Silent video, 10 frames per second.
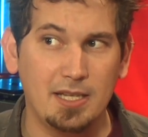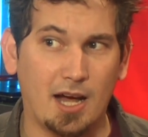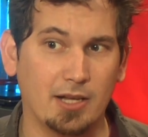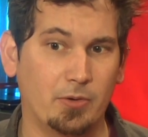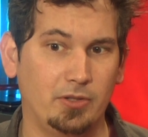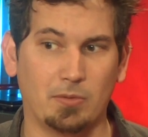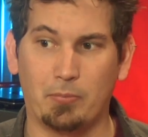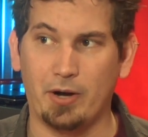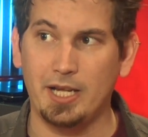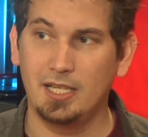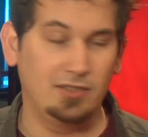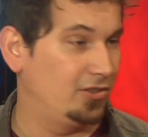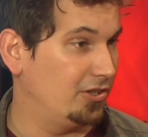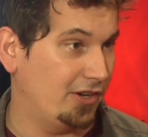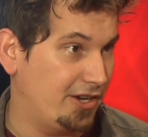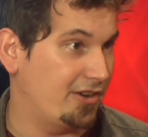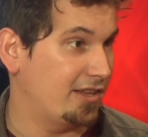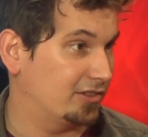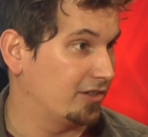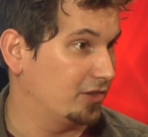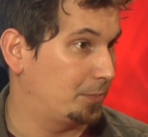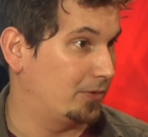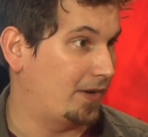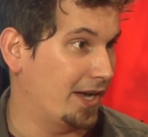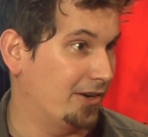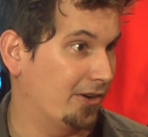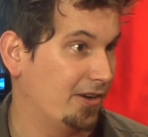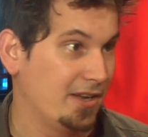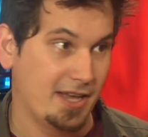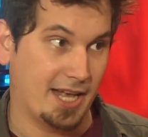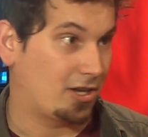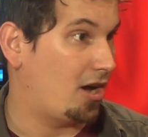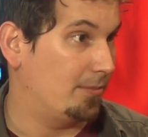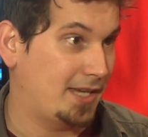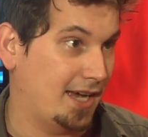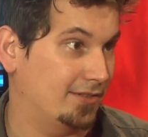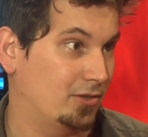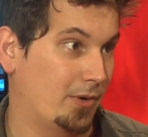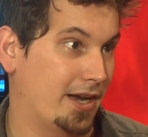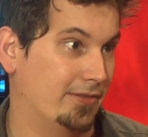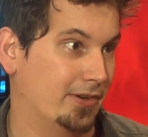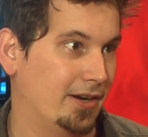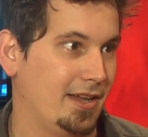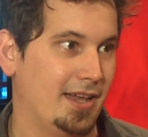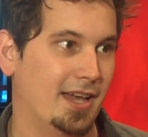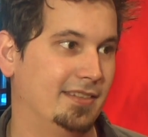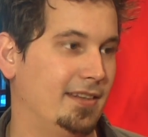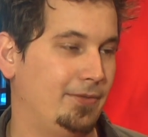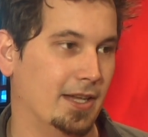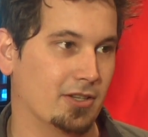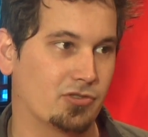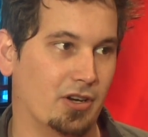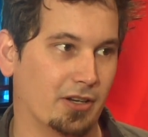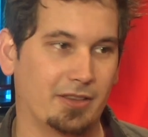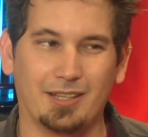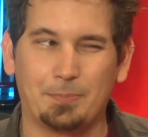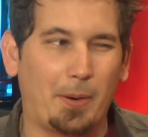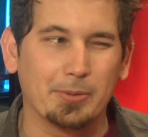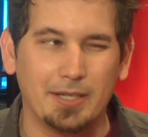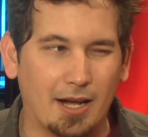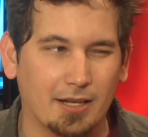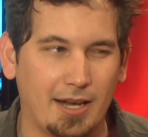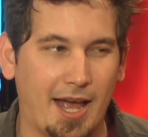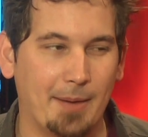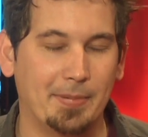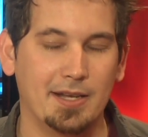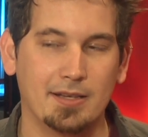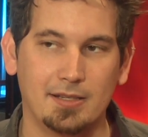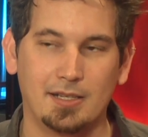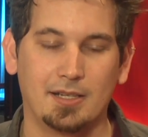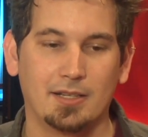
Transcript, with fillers: not going to break into your internet service provider at Comcast or whatever and sniff you at the trunk. That's probably not going to yeah, happen. Probably not.